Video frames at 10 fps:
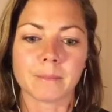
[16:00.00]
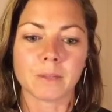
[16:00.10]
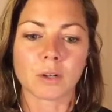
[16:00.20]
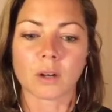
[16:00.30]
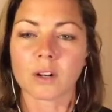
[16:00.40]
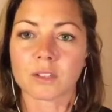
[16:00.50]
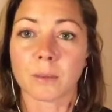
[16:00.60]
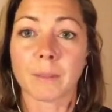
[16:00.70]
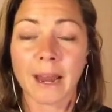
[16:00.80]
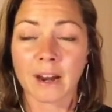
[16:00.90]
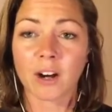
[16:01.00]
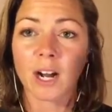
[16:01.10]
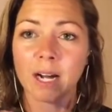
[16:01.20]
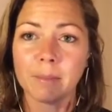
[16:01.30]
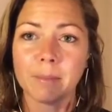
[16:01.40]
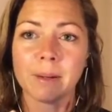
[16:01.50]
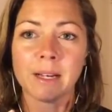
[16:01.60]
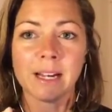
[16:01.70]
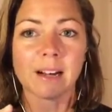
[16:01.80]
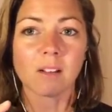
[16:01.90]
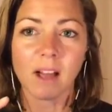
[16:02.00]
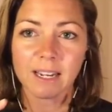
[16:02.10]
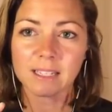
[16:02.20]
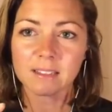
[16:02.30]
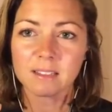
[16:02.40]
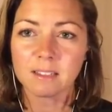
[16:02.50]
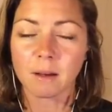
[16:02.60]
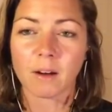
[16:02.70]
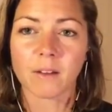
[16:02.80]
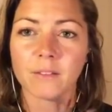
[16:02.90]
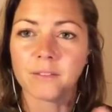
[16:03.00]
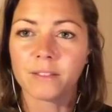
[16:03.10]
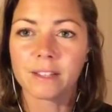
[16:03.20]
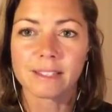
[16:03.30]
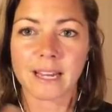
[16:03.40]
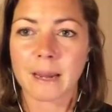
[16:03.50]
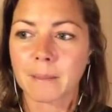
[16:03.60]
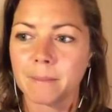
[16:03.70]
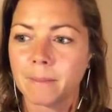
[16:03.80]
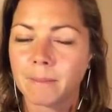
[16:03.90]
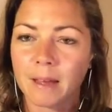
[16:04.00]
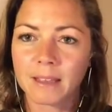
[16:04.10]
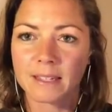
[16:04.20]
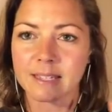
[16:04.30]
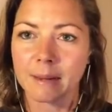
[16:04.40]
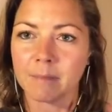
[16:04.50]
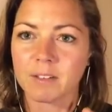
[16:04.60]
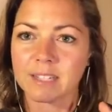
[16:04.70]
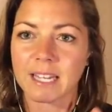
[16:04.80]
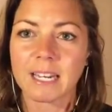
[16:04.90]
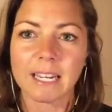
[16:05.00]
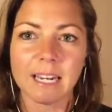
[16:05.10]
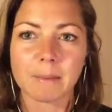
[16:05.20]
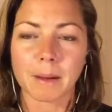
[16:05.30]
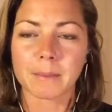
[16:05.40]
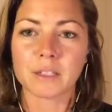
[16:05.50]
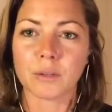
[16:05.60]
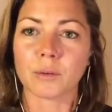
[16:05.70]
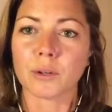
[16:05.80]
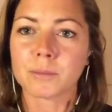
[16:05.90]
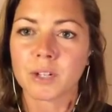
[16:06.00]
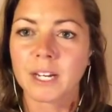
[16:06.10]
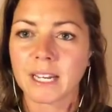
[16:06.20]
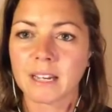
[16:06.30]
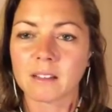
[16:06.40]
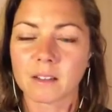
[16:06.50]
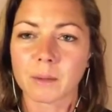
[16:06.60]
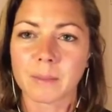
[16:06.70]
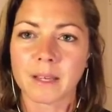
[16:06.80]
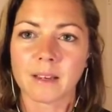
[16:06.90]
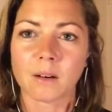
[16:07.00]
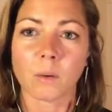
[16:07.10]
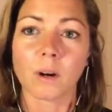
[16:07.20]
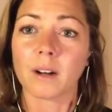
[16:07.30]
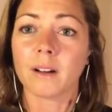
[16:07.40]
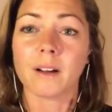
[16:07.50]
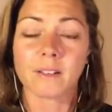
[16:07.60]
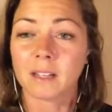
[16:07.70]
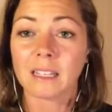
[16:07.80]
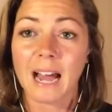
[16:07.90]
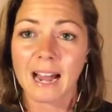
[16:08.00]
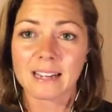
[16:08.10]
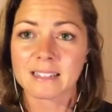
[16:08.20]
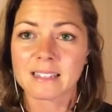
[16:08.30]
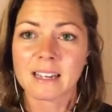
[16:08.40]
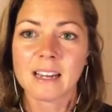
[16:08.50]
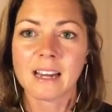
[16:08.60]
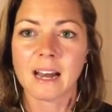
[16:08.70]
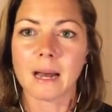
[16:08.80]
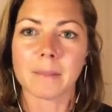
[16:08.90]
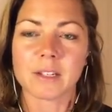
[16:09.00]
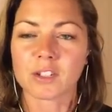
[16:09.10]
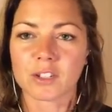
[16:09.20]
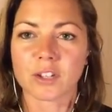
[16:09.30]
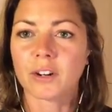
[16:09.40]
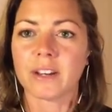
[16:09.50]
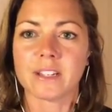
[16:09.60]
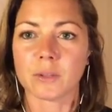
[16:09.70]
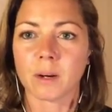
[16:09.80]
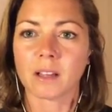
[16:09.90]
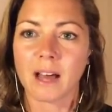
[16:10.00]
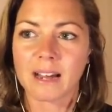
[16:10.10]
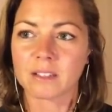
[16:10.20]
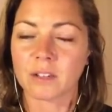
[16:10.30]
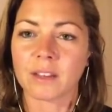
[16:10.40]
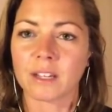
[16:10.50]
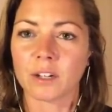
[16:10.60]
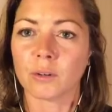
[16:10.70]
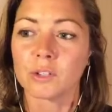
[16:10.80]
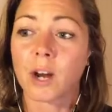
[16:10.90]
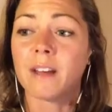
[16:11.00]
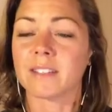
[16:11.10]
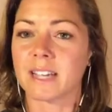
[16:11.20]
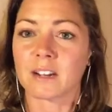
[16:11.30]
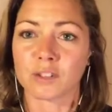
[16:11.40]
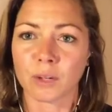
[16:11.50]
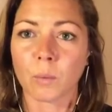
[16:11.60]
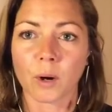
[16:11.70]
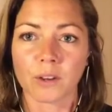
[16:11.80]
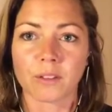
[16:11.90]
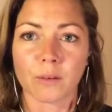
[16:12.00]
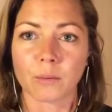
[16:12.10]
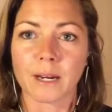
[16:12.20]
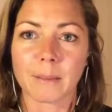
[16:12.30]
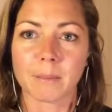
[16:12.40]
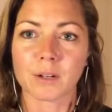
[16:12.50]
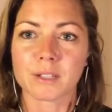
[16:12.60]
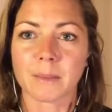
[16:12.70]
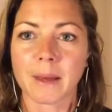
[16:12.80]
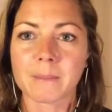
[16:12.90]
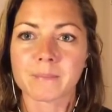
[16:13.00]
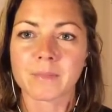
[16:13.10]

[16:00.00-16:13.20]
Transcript: You could also pair up clients in the same vicinity and maybe do group training a little bit, or a class, and just turn it into a class so that your drive is actually worth the reimbursement.